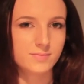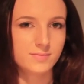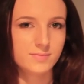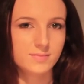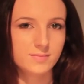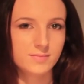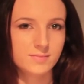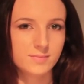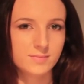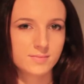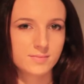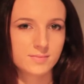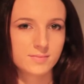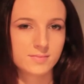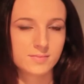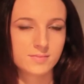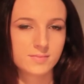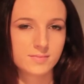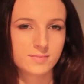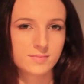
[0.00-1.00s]

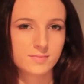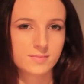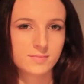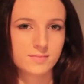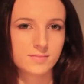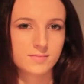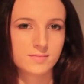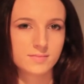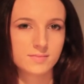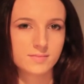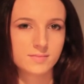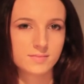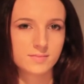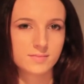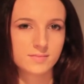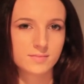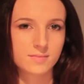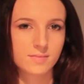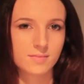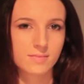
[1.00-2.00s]

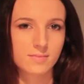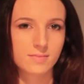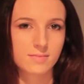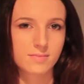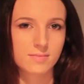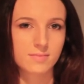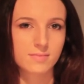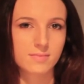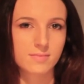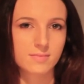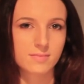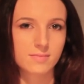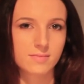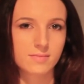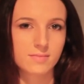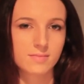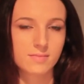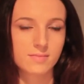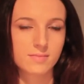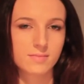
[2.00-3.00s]

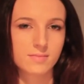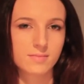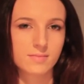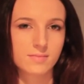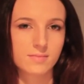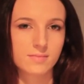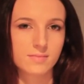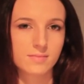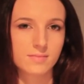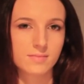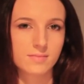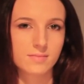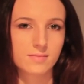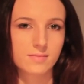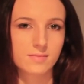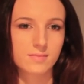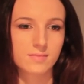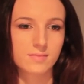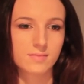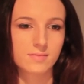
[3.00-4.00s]

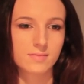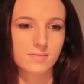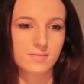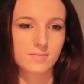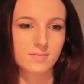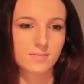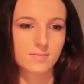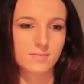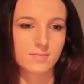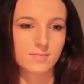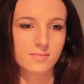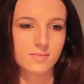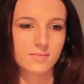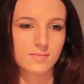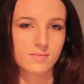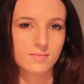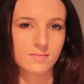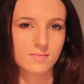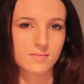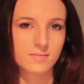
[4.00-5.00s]

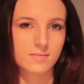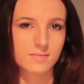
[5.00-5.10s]
No words are spoken by the person on screen.